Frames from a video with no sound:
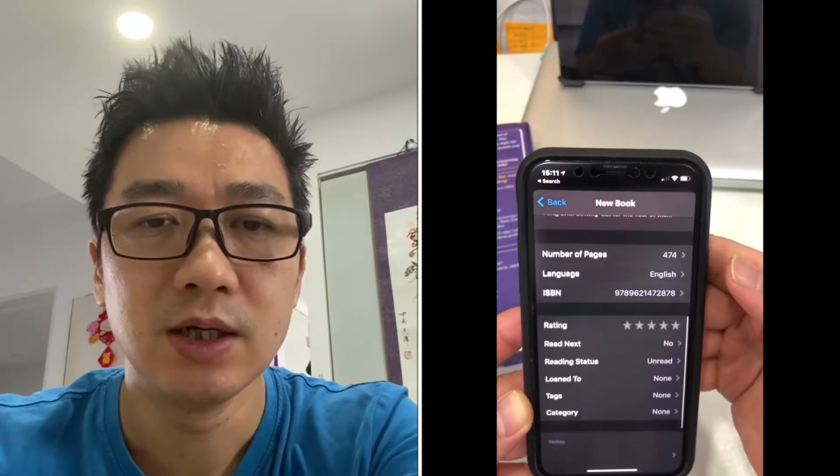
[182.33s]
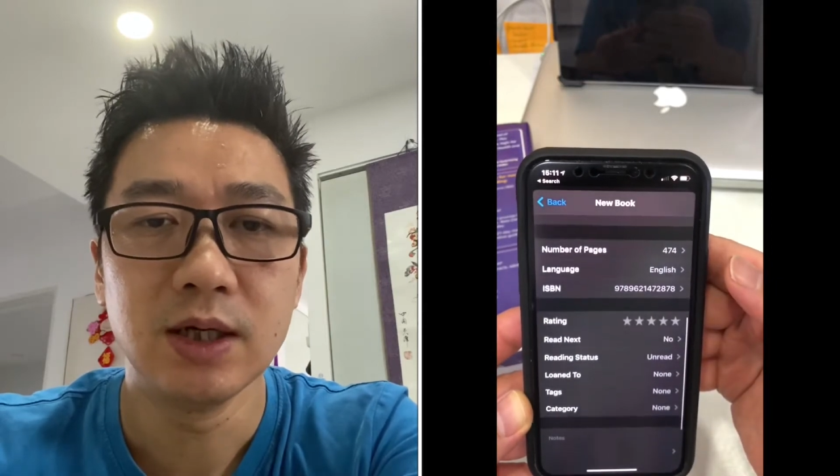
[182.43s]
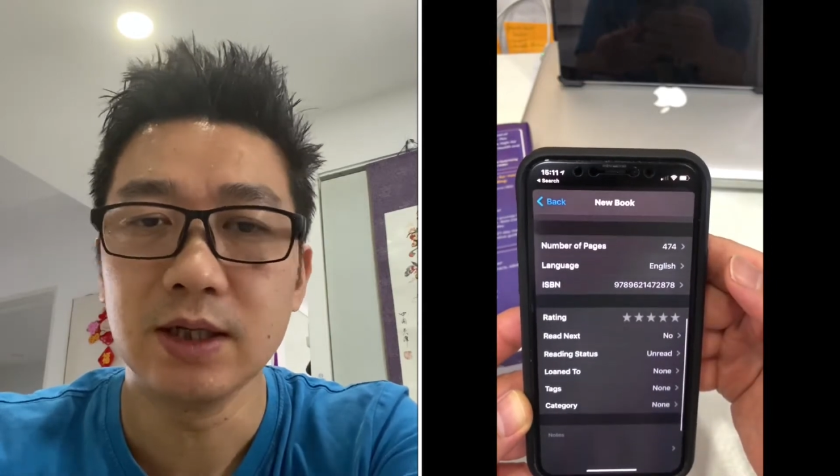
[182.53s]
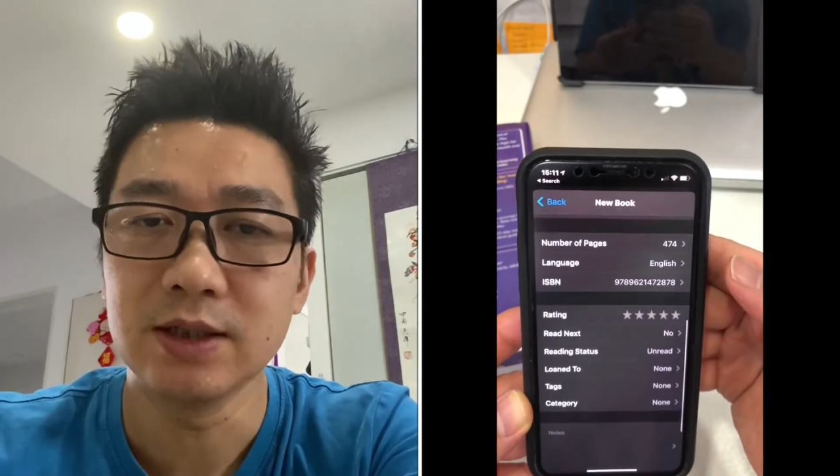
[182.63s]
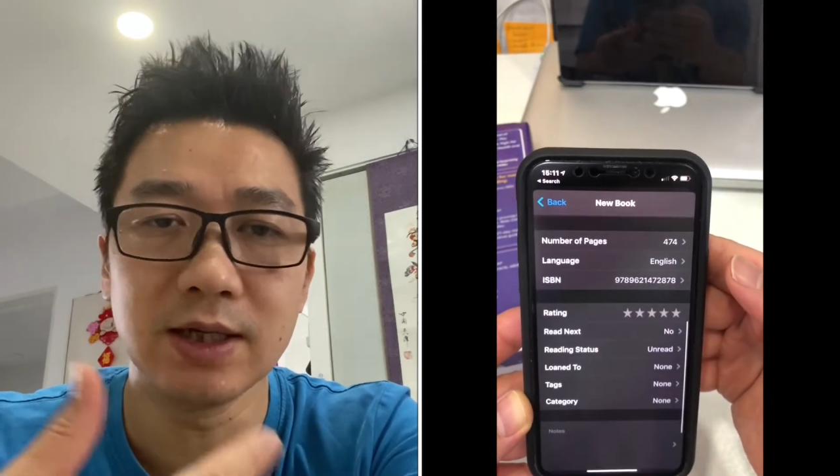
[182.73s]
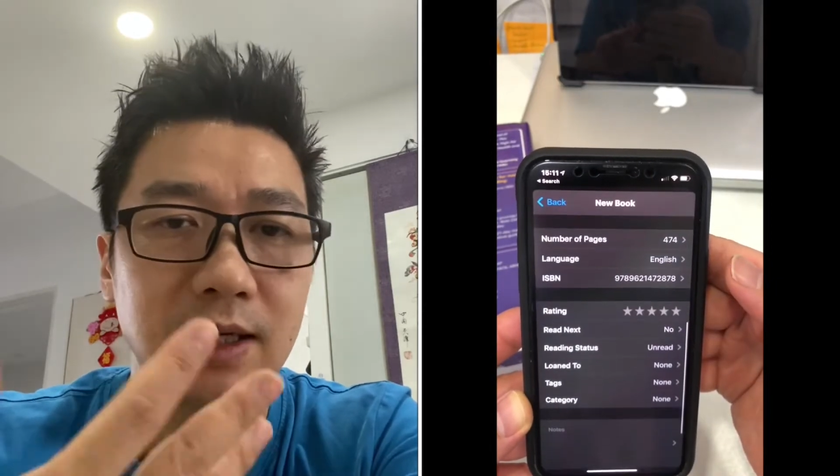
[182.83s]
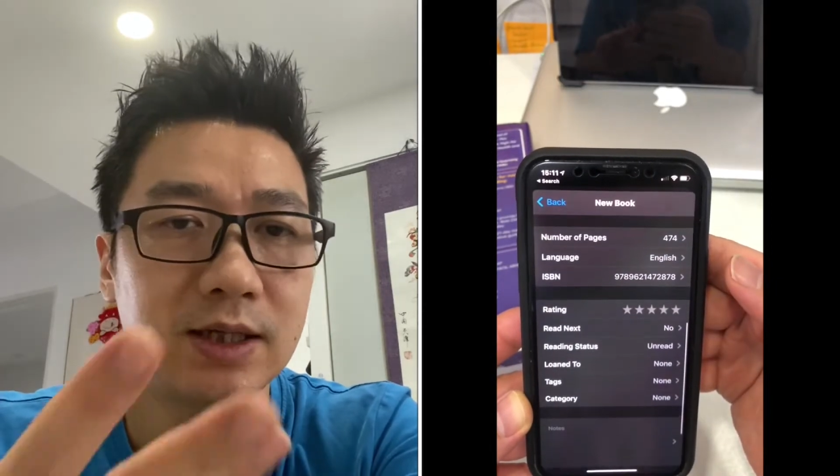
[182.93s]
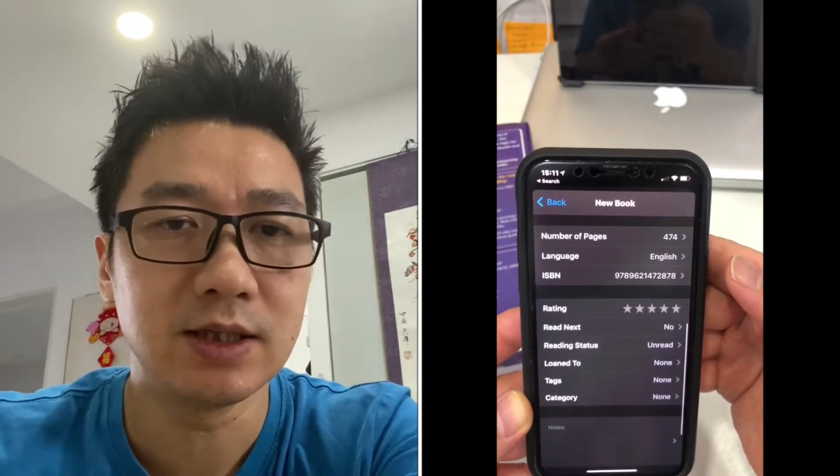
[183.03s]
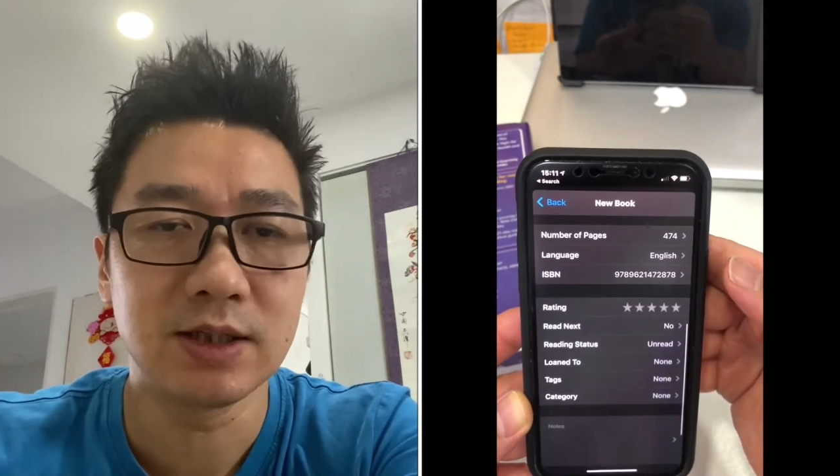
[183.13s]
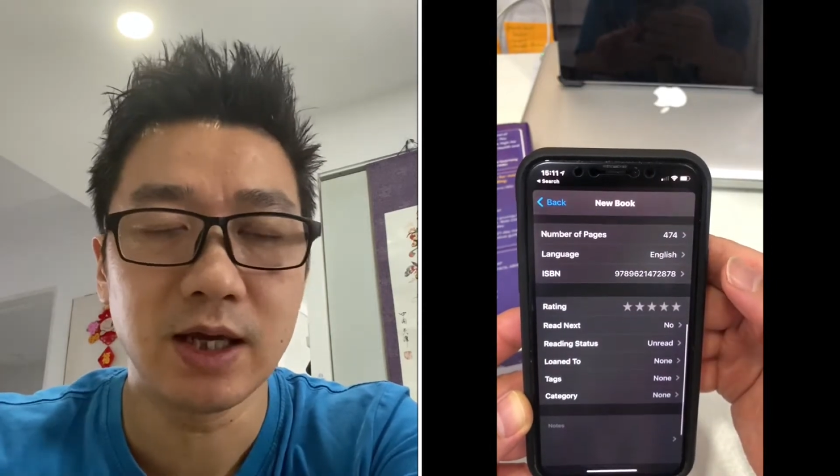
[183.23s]
Exactly
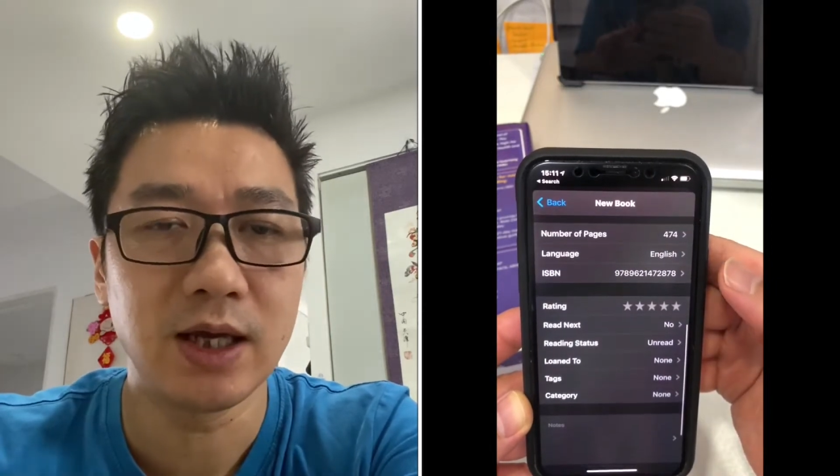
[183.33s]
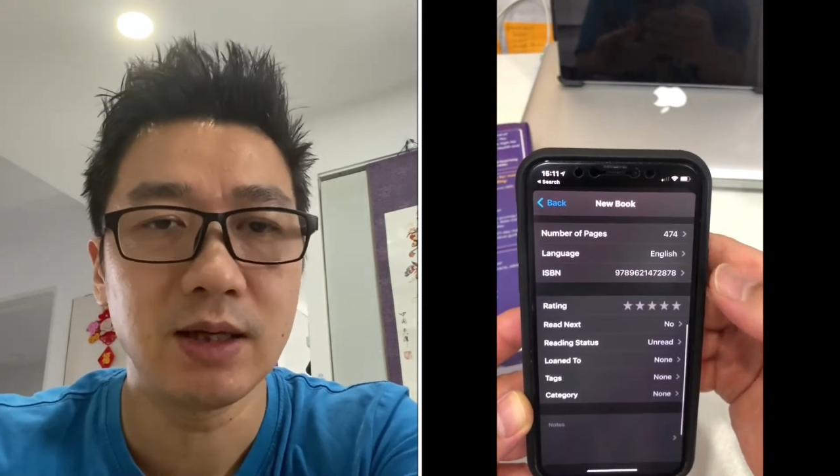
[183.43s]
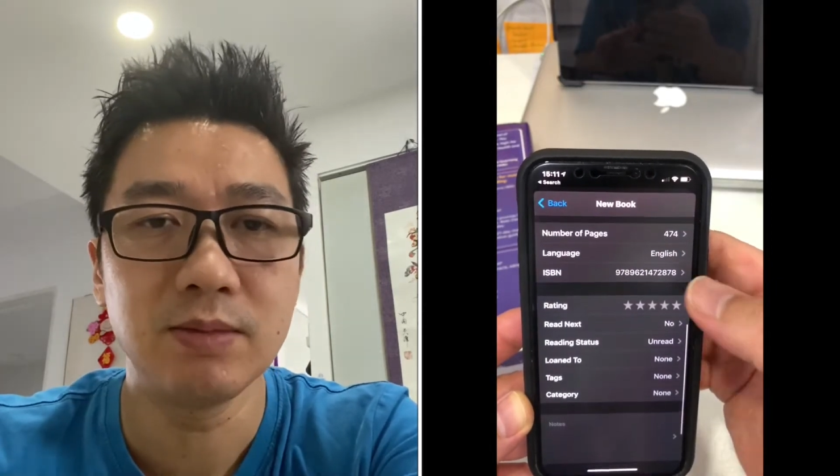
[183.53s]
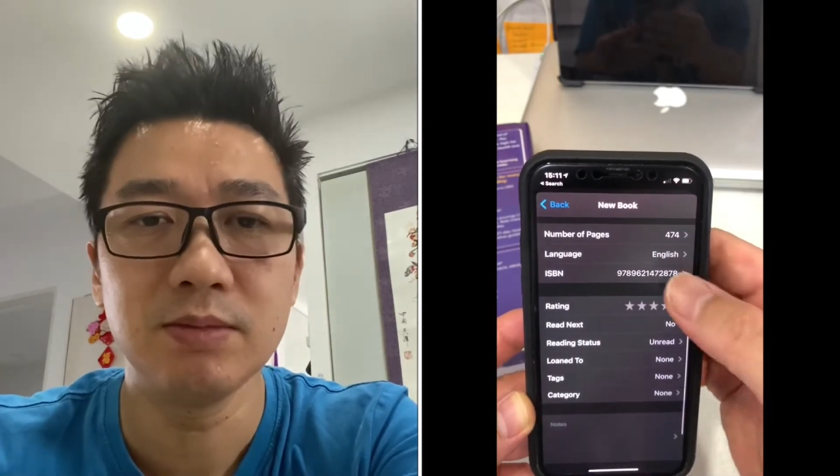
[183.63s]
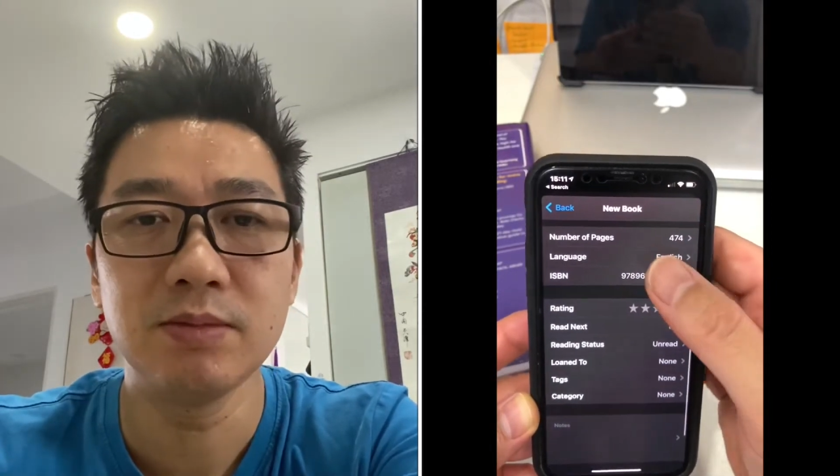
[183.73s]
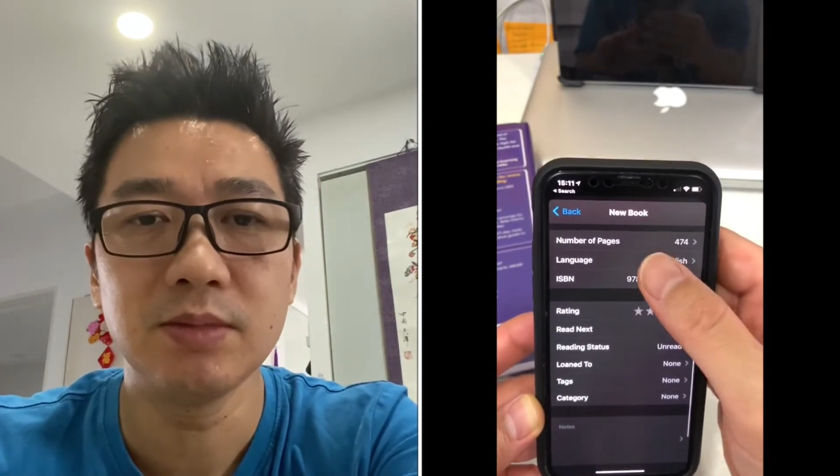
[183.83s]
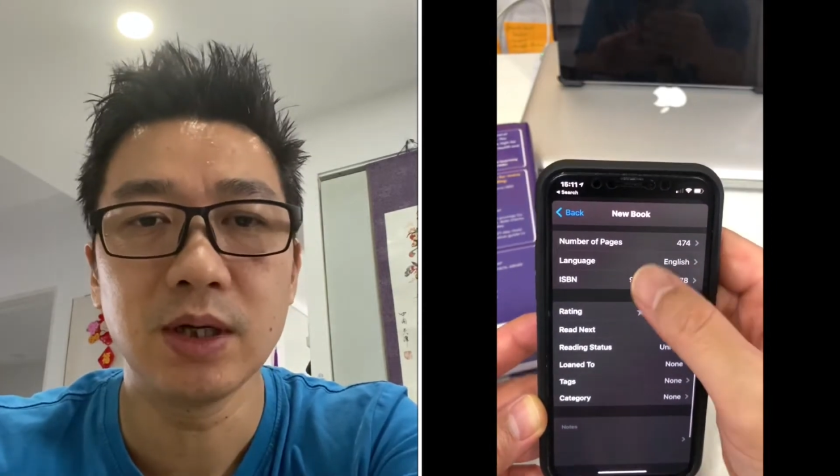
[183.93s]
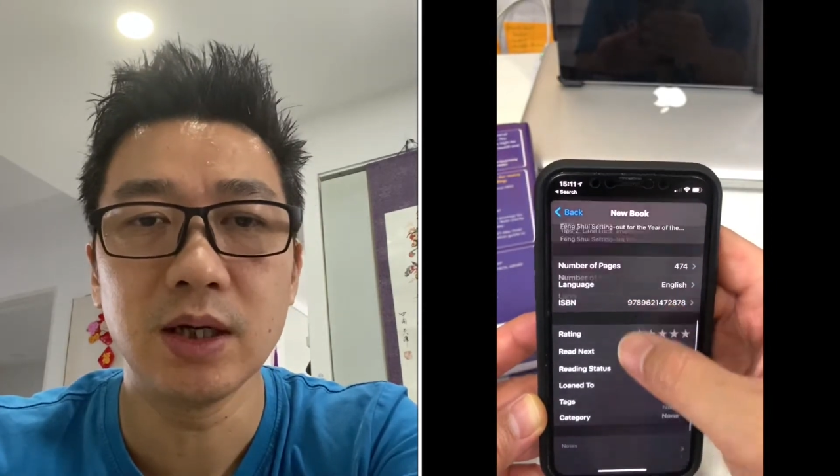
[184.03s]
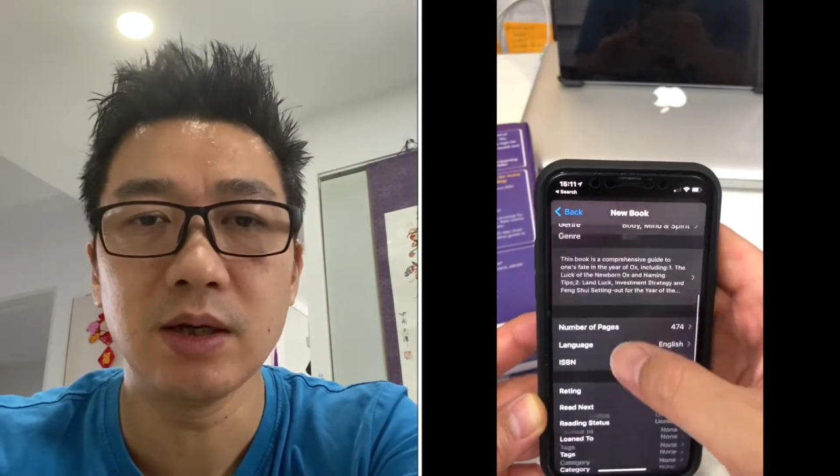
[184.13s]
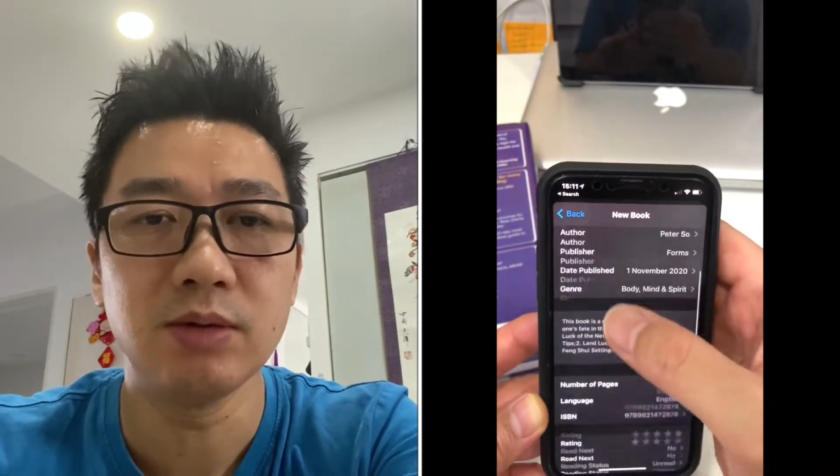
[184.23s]
the same,
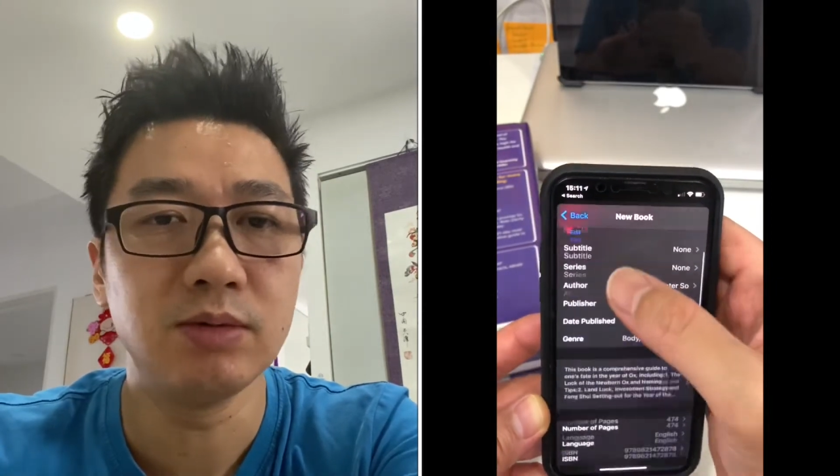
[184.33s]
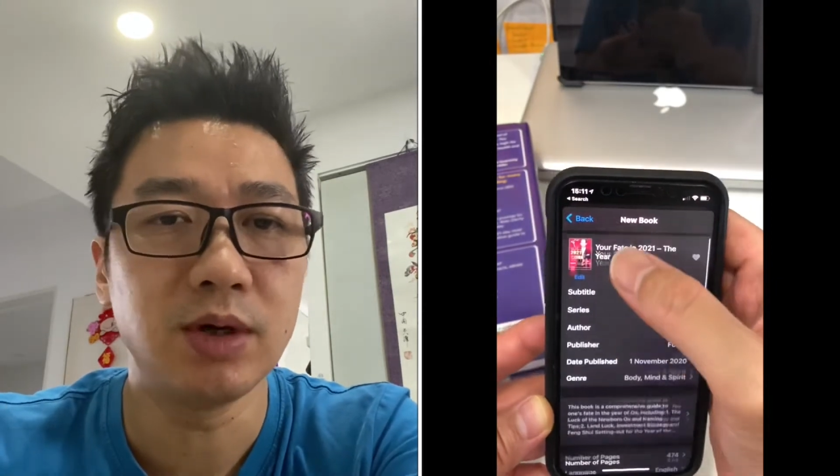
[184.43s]
uh,